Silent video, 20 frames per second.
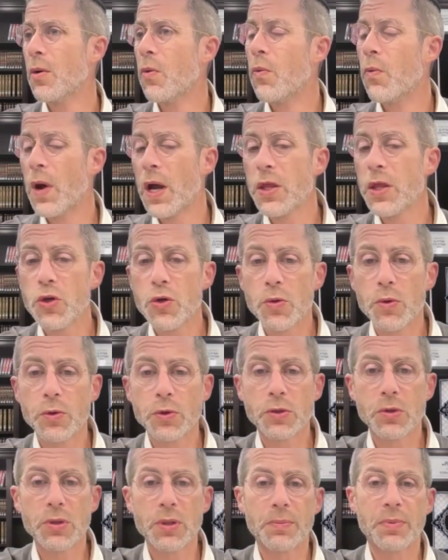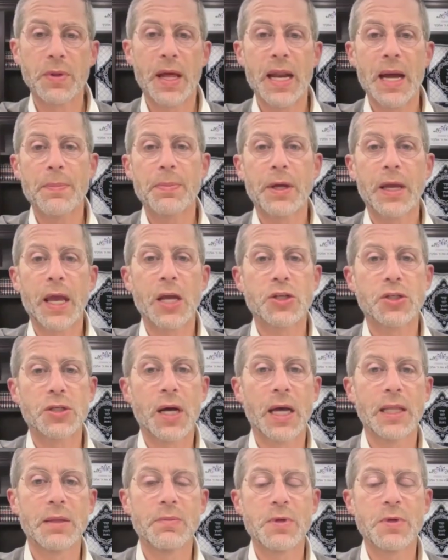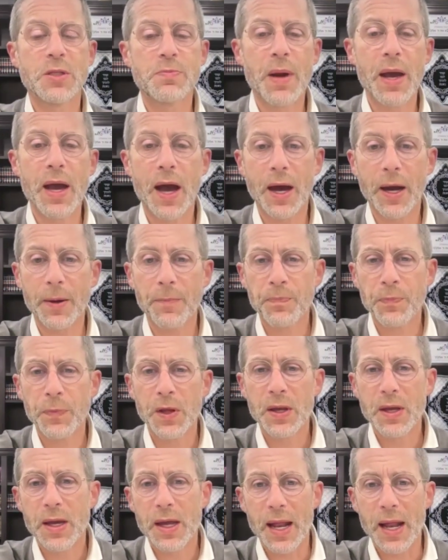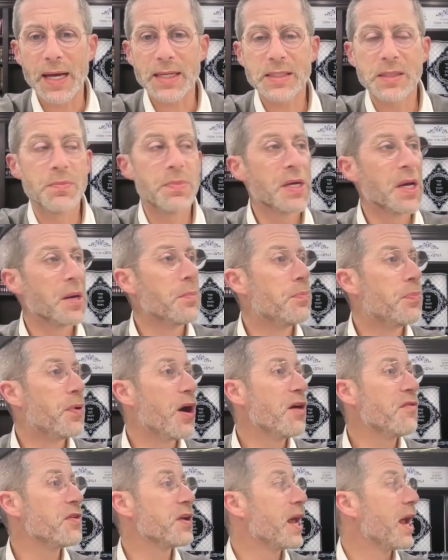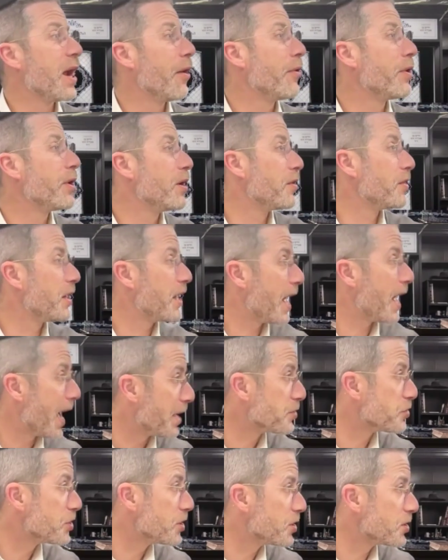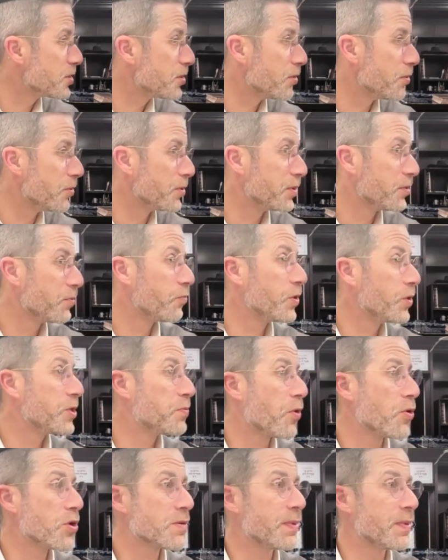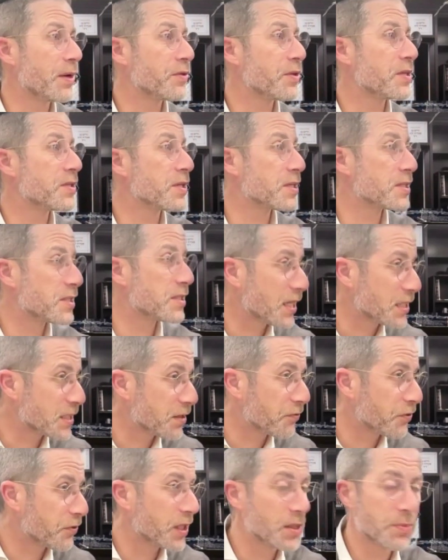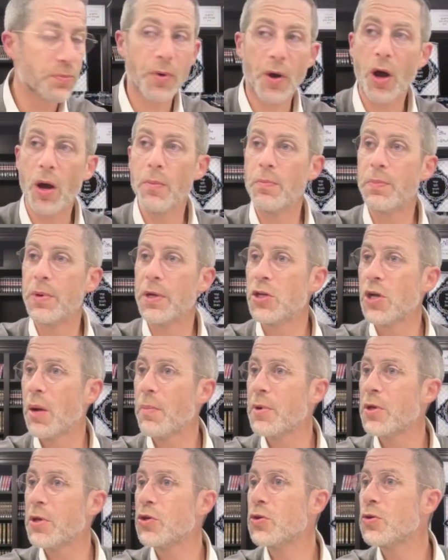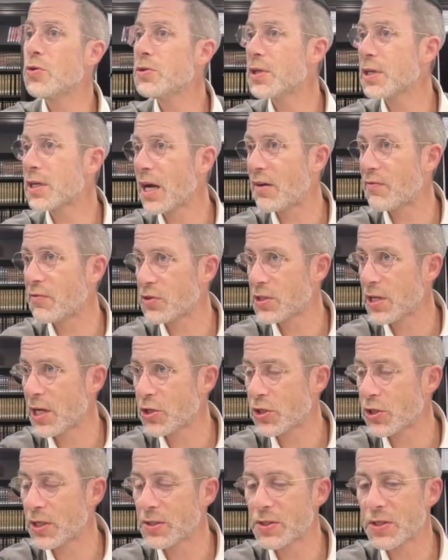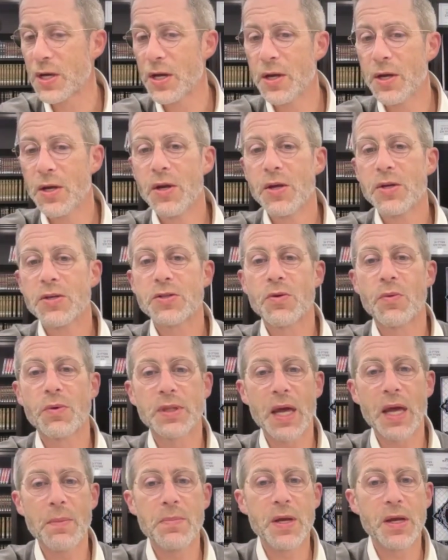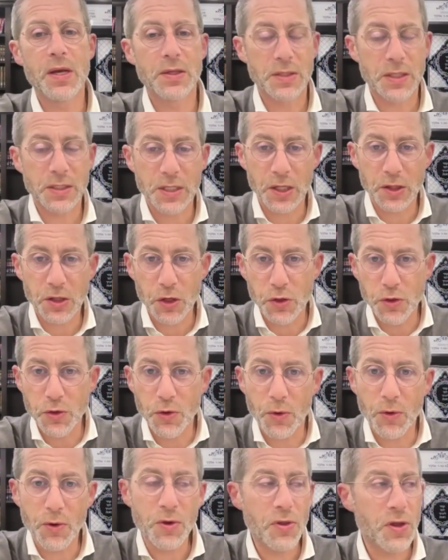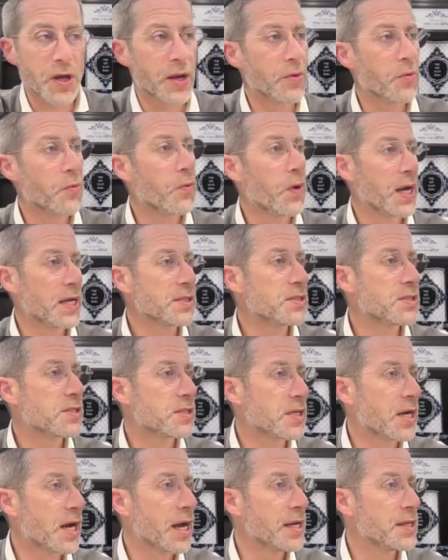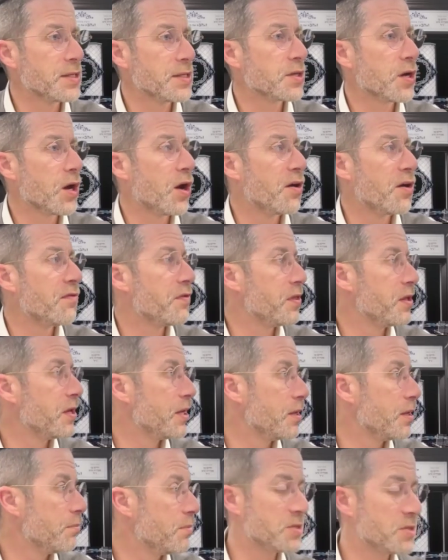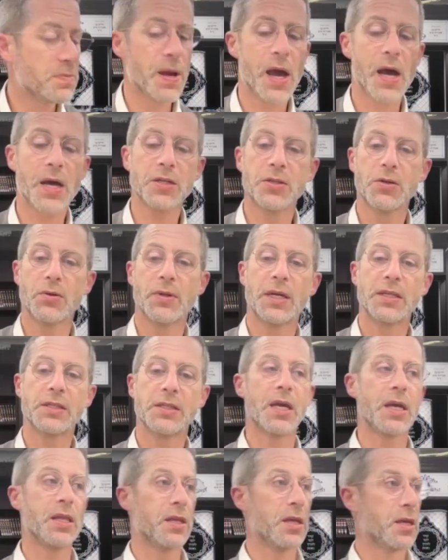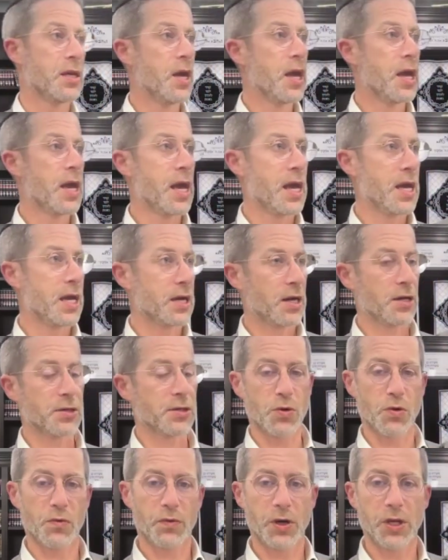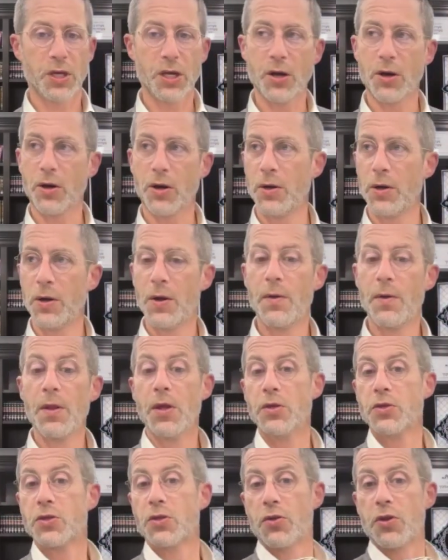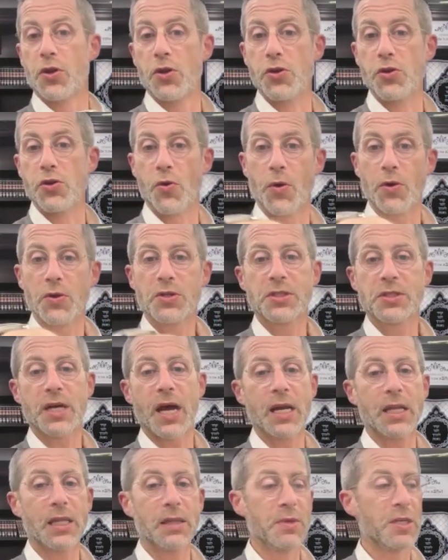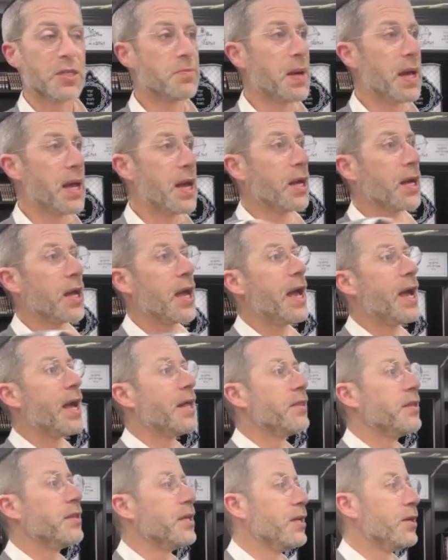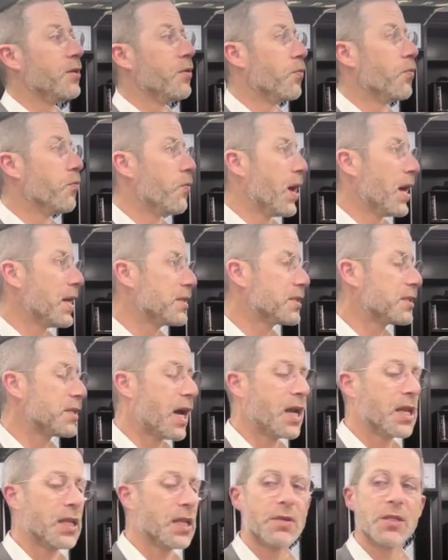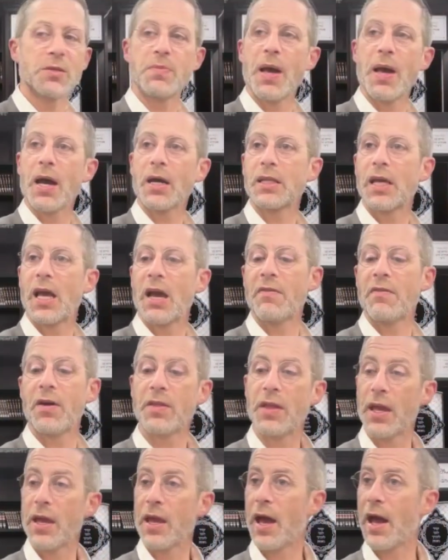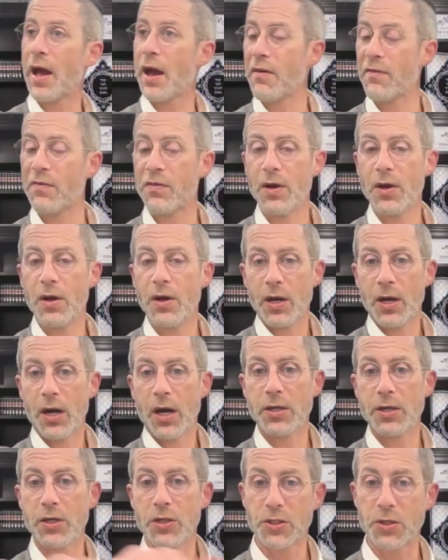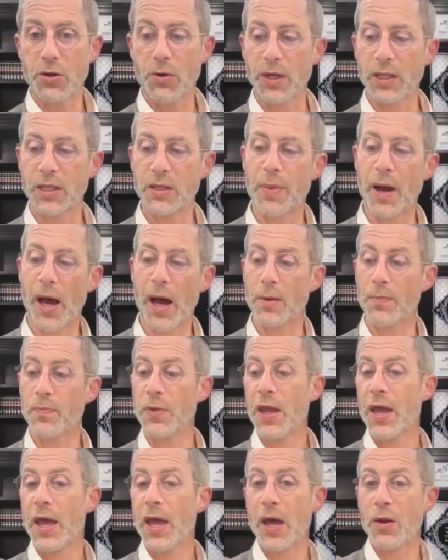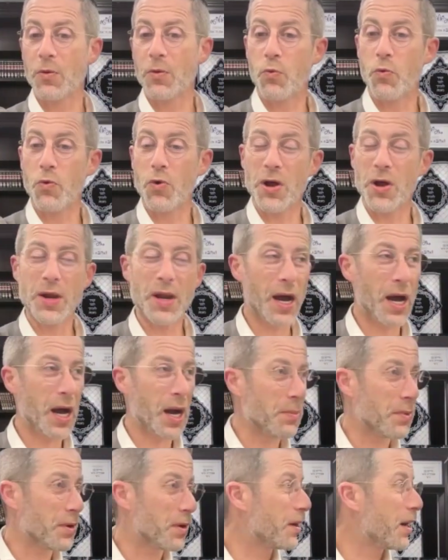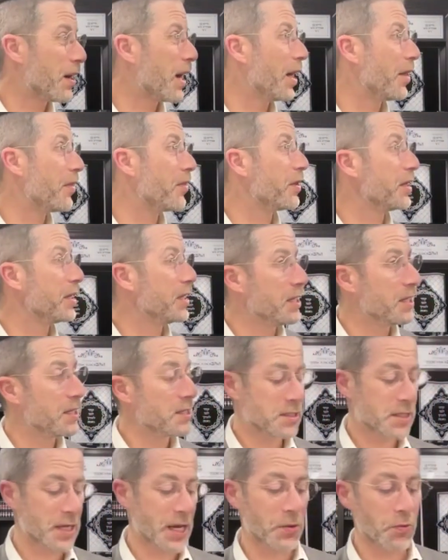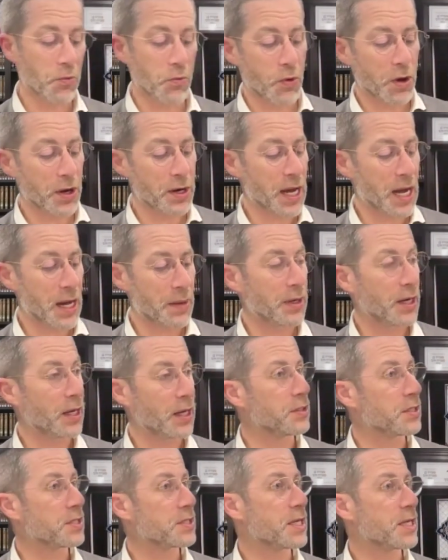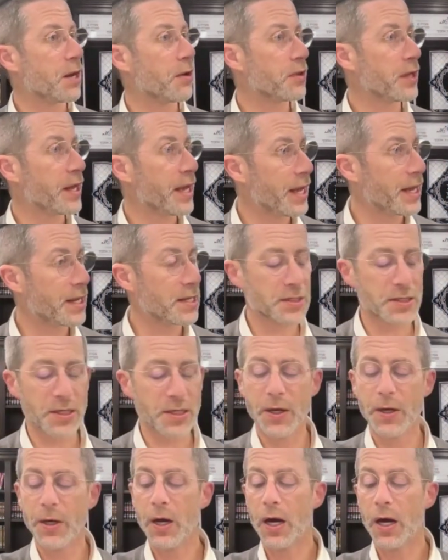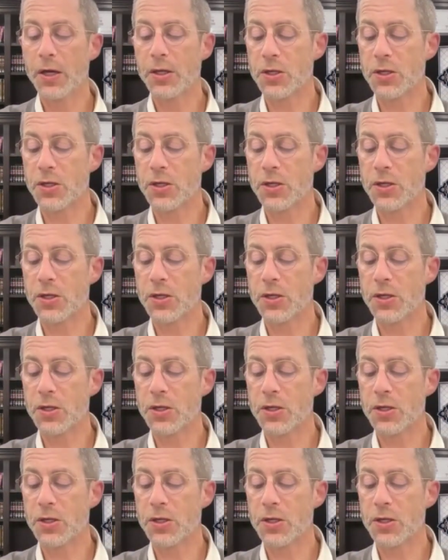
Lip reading: When you do the blood application on the mizbeach, it has to be above an area that has a yesod. We spoke about this extensively in the Binyamin Yehuda conversations. So what that means is that the north and west sides of the mizbeach, so let's say the heichal is over here, so the north side of the mizbeach and the west side of the mizbeach, they have a yesod at the bottom, and one amma on the east and one amma on the south has a